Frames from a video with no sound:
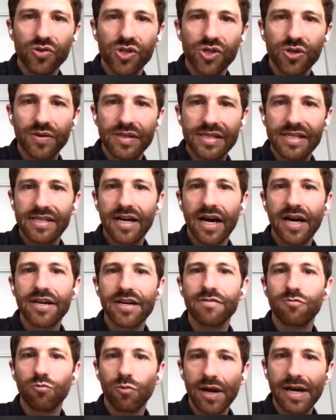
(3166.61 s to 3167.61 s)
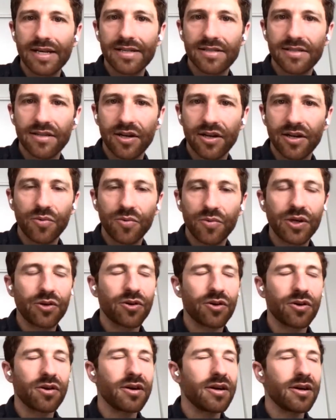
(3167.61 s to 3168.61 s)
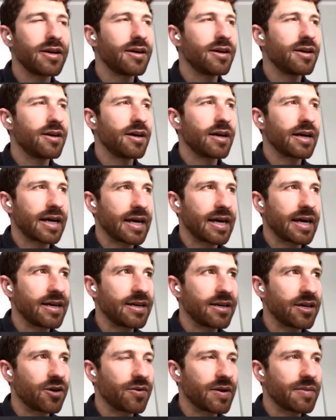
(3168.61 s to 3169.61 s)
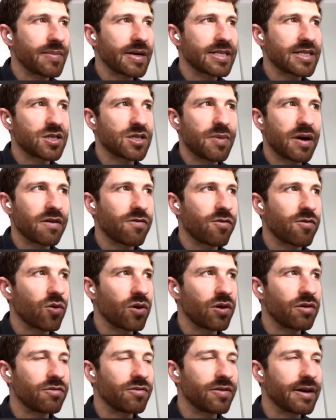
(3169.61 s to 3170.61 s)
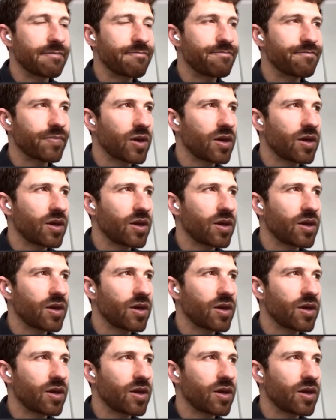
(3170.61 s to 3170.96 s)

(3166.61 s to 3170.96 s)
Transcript: So it's this kind of race. You know, when you're a kid, you know, he makes this metaphor of um,